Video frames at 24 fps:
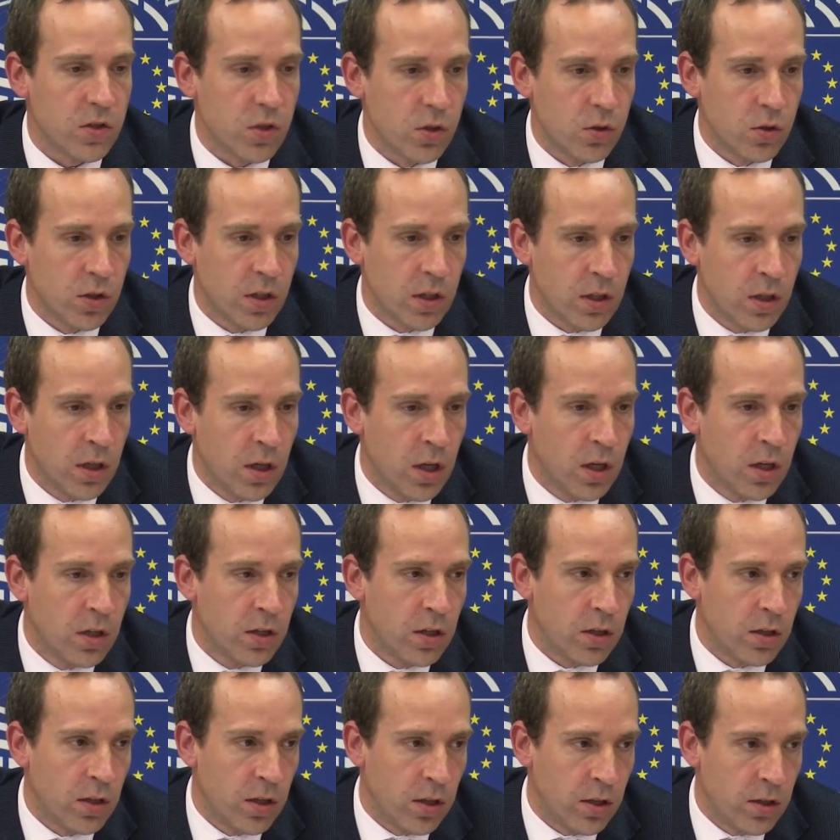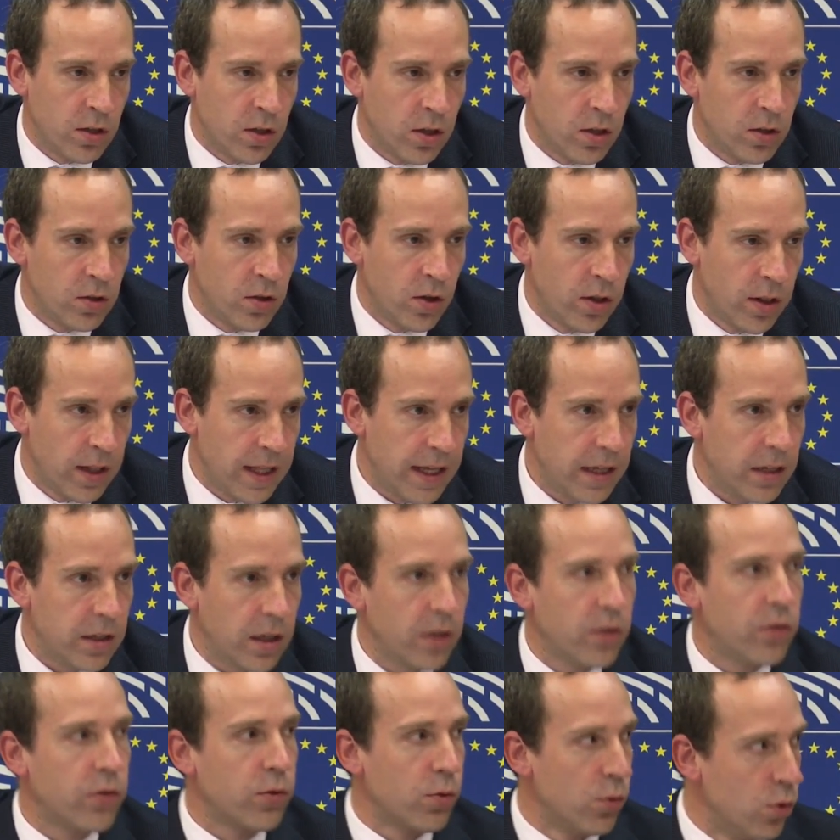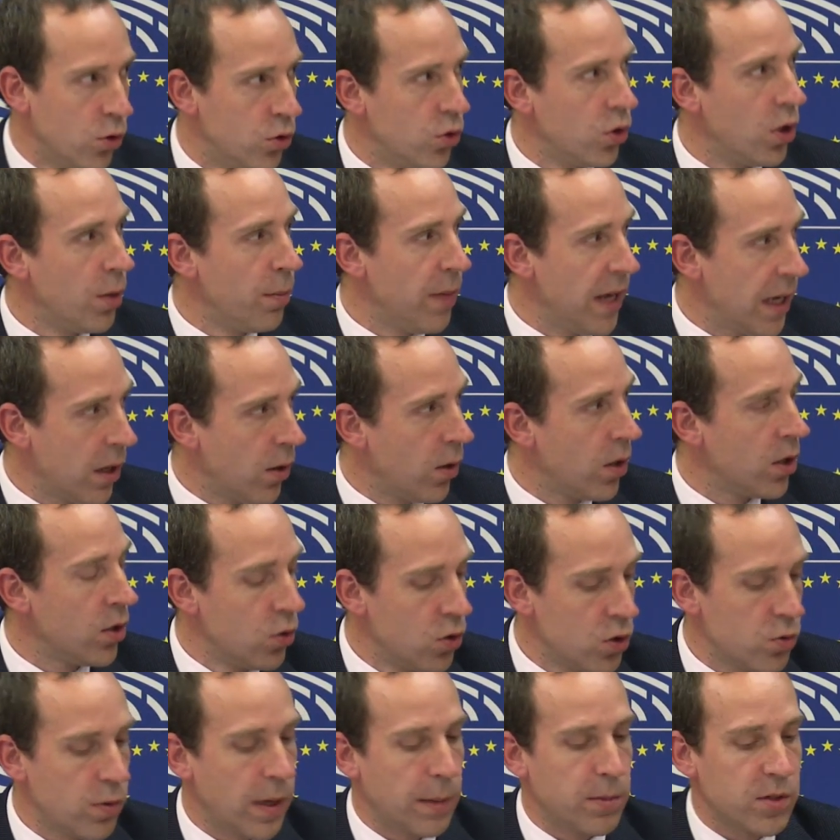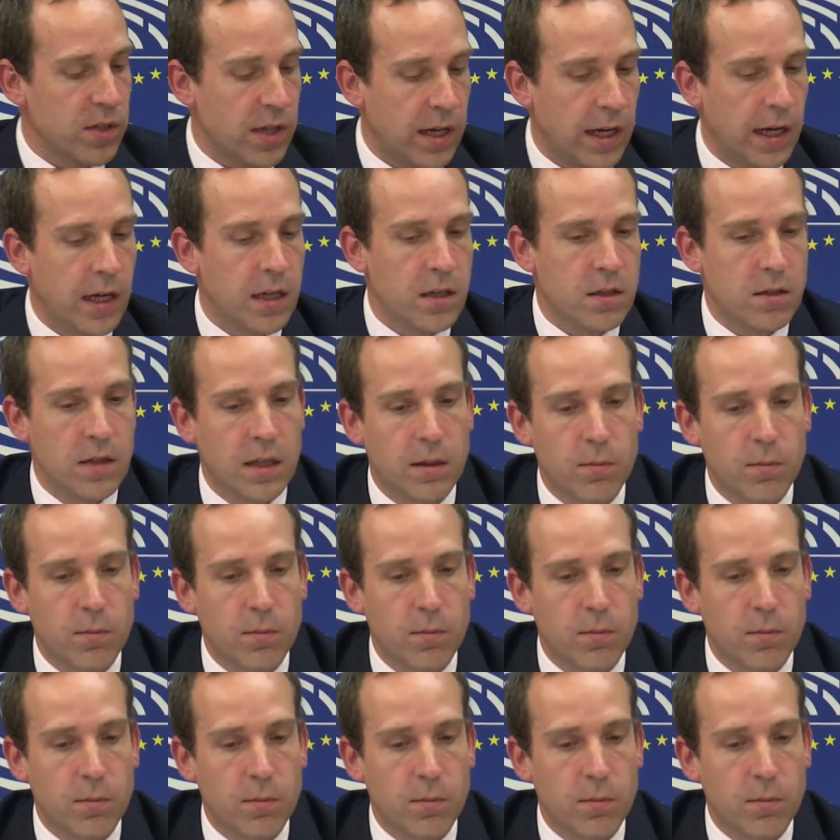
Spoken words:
So the linking through to the bigger news websites,